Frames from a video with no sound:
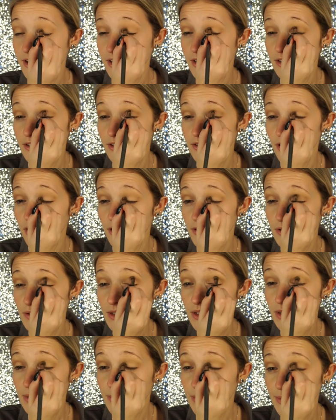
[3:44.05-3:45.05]
And this is also
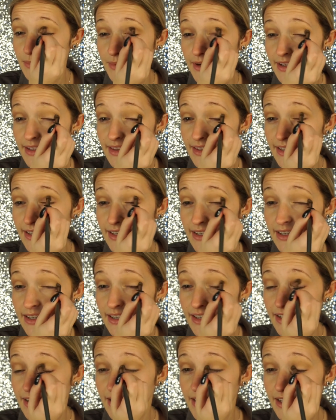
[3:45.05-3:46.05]
going to be my lid
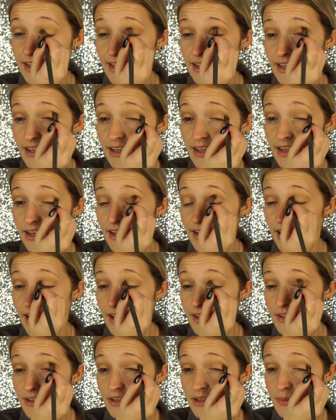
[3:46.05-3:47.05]

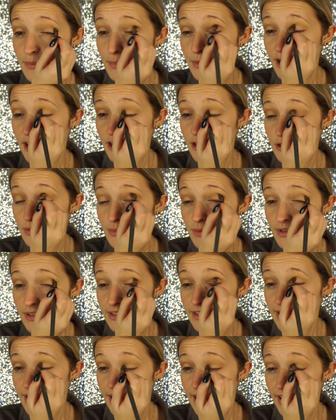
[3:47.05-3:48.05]
color, but I just
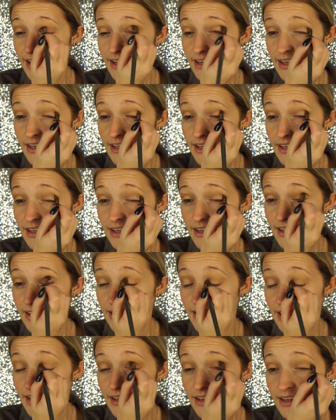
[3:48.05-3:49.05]
wanted to add it
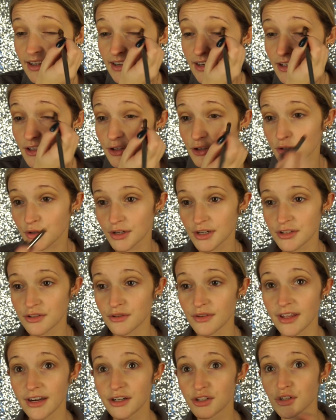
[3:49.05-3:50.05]
into the crease so
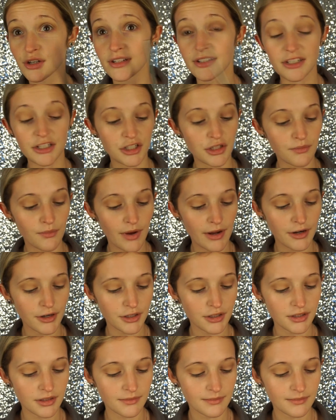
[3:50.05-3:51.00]
that it transitions better.